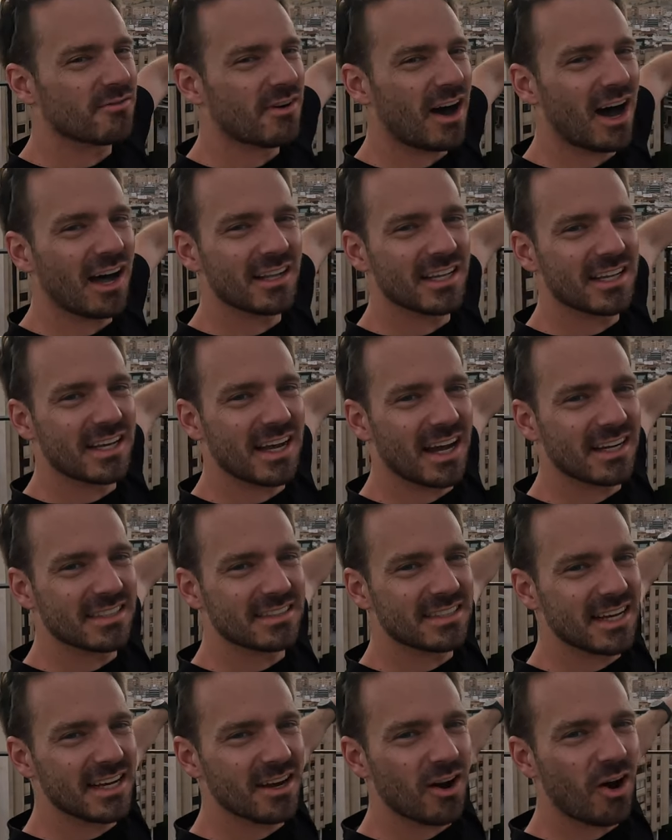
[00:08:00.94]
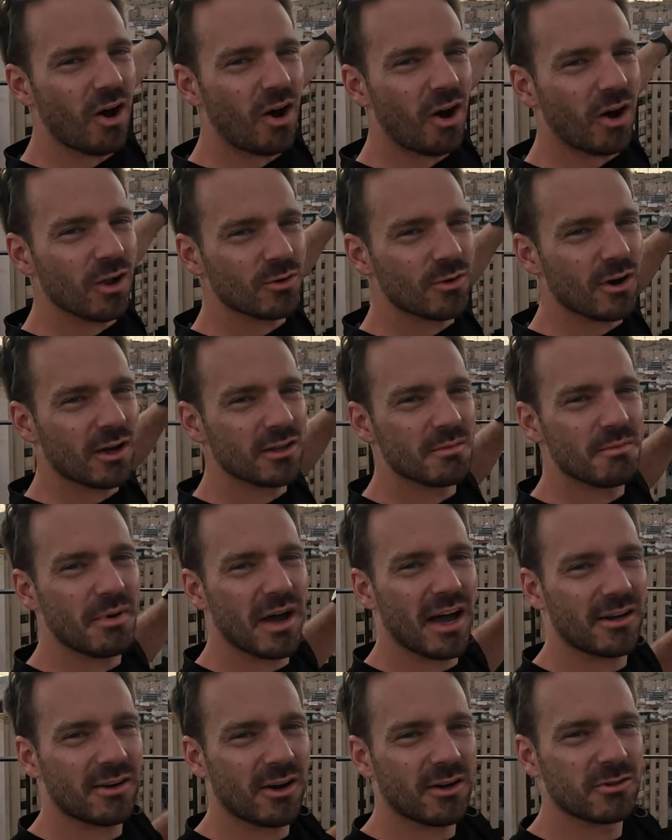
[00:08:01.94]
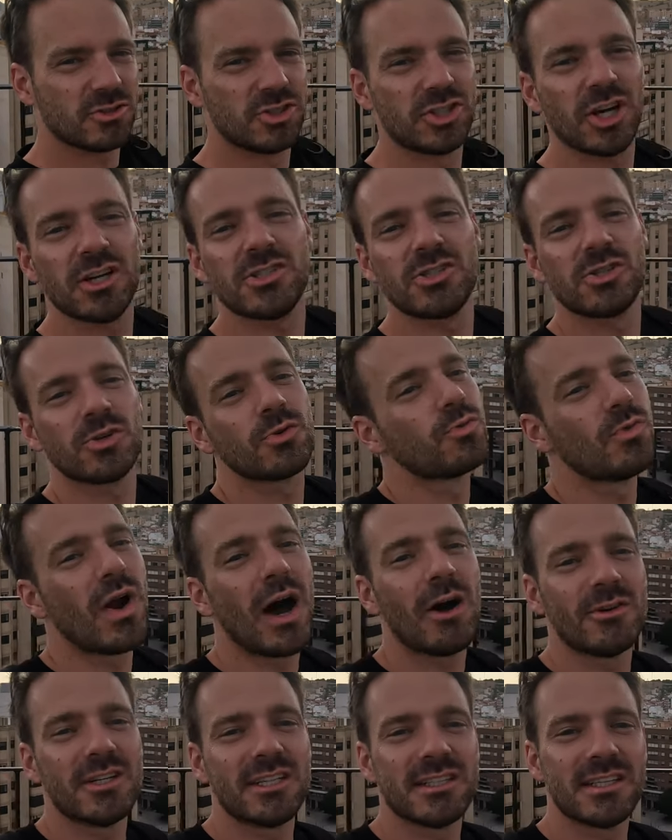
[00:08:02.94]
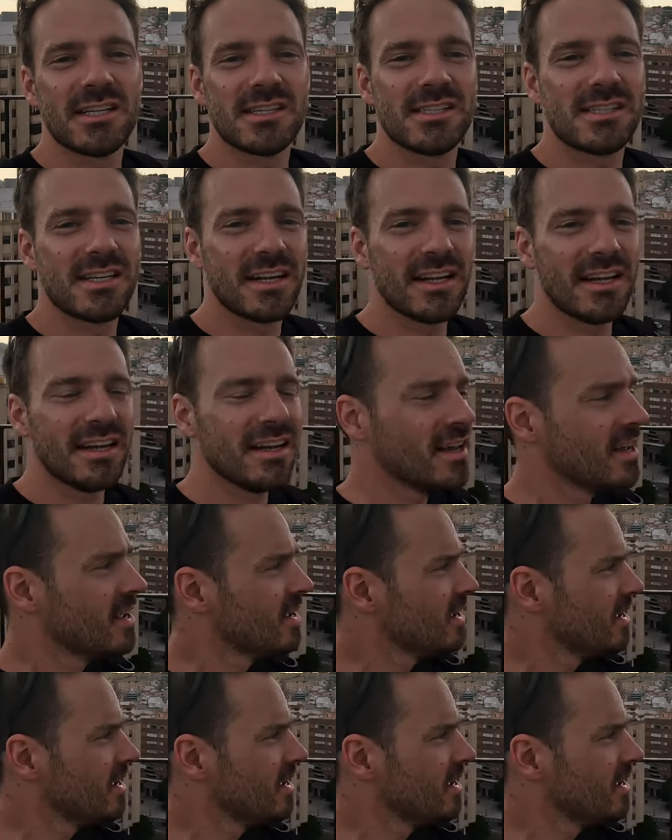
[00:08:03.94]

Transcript: of Alicante all around the background, just surrounding this city.